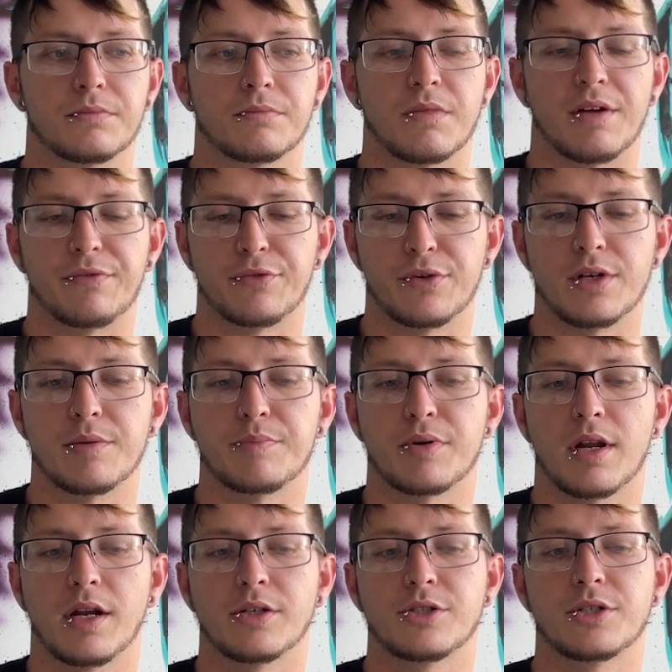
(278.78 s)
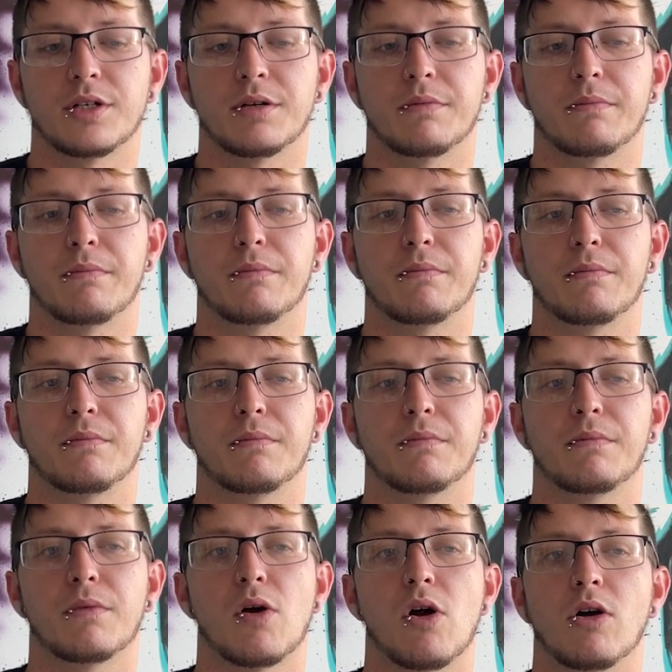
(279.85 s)
My free apprenticeship
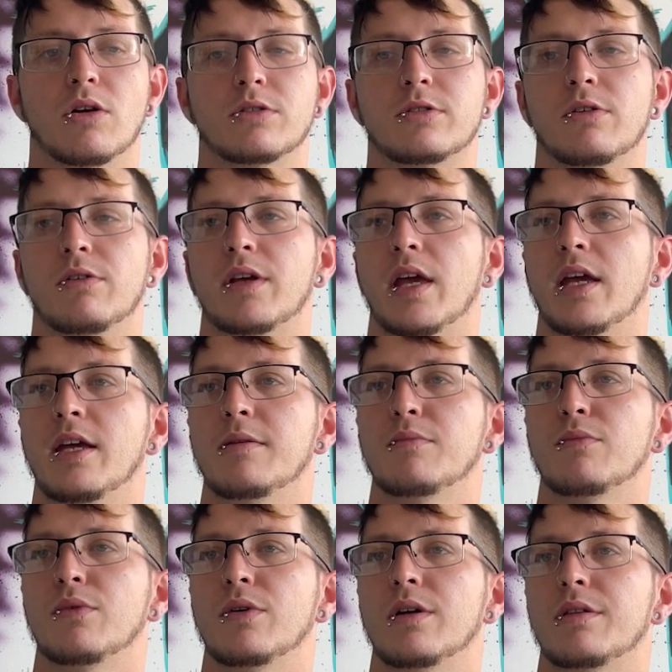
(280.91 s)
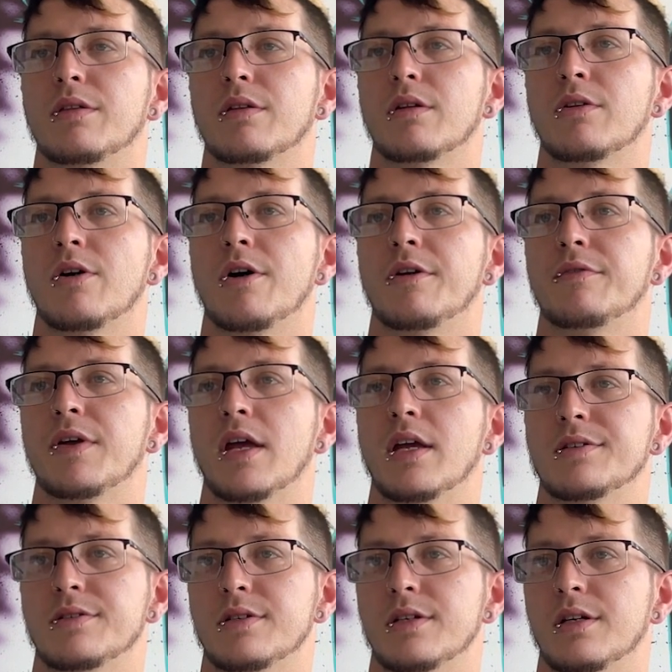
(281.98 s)
also came with a lot of
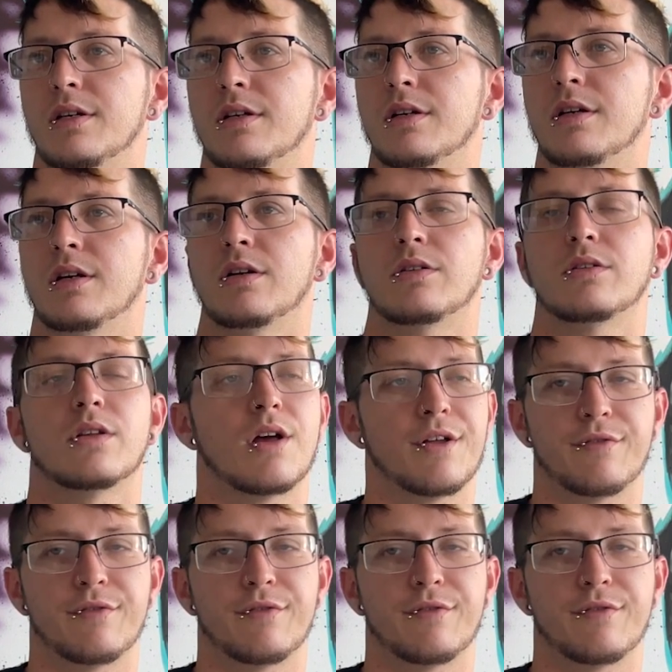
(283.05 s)
hazing and a lot